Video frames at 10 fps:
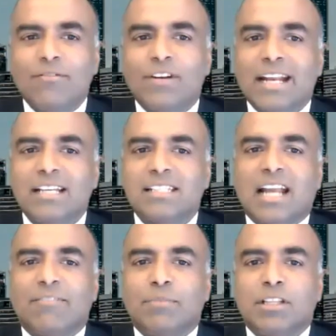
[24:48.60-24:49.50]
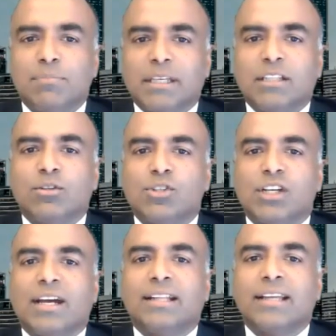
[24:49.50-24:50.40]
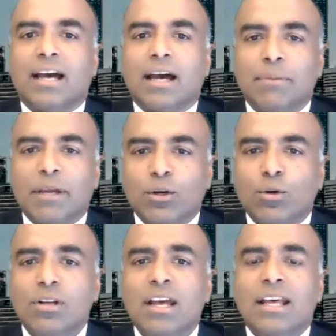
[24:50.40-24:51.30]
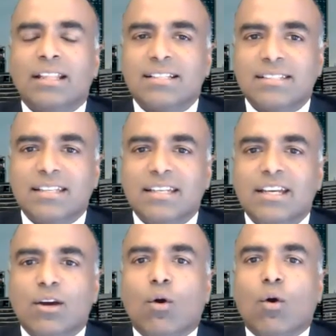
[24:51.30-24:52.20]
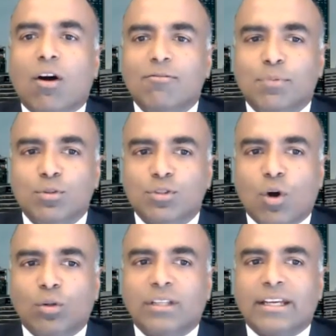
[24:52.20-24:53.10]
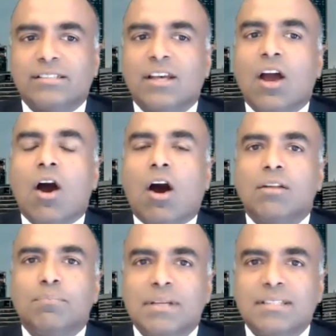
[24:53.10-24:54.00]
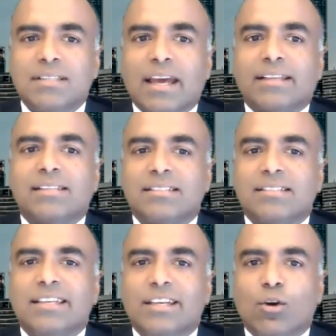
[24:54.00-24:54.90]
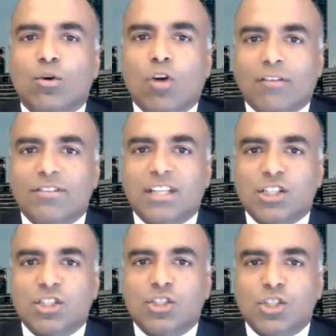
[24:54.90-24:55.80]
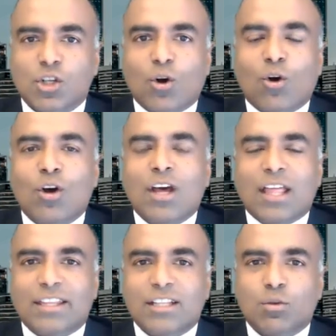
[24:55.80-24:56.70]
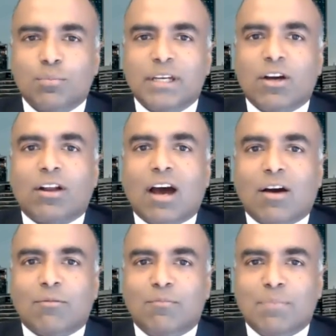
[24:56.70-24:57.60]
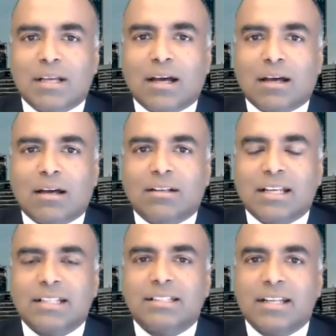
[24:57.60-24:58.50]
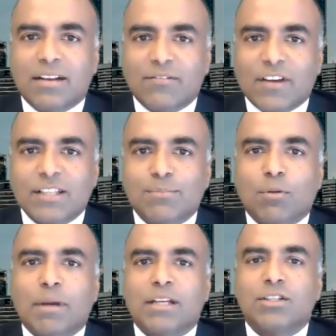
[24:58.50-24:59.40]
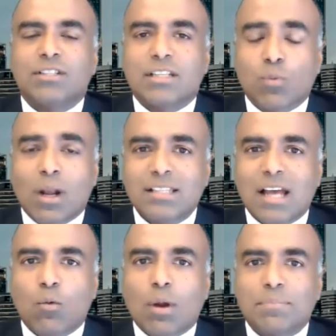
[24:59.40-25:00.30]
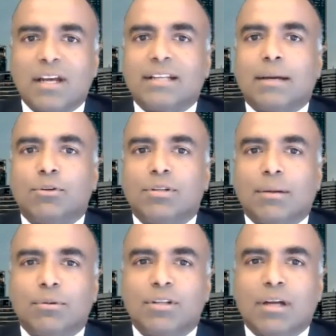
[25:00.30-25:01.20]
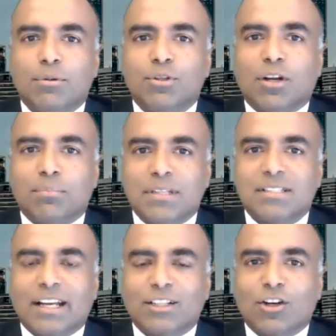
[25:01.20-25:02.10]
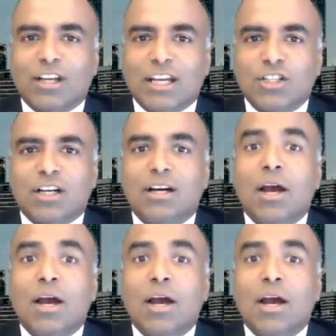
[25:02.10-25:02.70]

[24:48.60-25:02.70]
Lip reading: Fernandez, and I've been speaking to Sheyantha Abeykoon, the CEO of Boost Holdings, on Biztech's CEO Conversation Show. This will be on our LinkedIn and Facebook pages, as well as our website, www.biztech.asia.